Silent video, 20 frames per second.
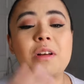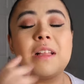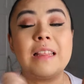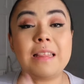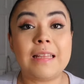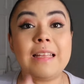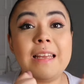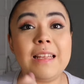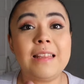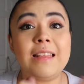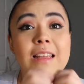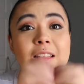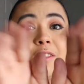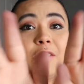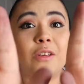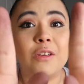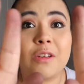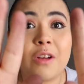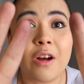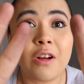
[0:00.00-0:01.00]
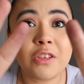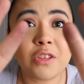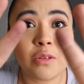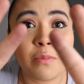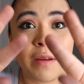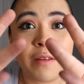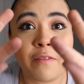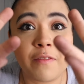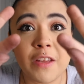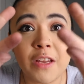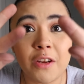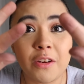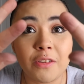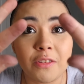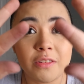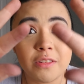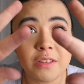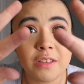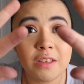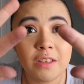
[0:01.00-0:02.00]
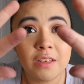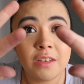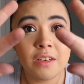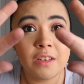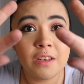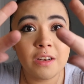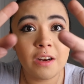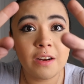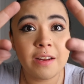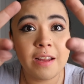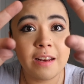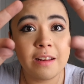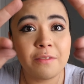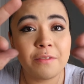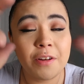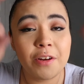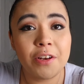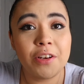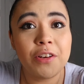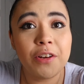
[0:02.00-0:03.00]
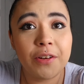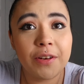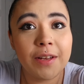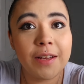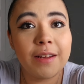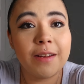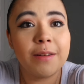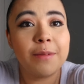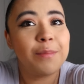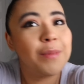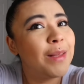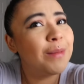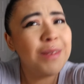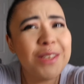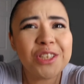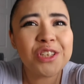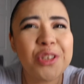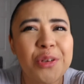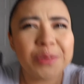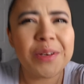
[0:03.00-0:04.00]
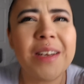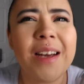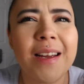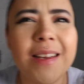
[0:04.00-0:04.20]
clean they look. Also my fingers, I'm getting very dirty. But let me just show you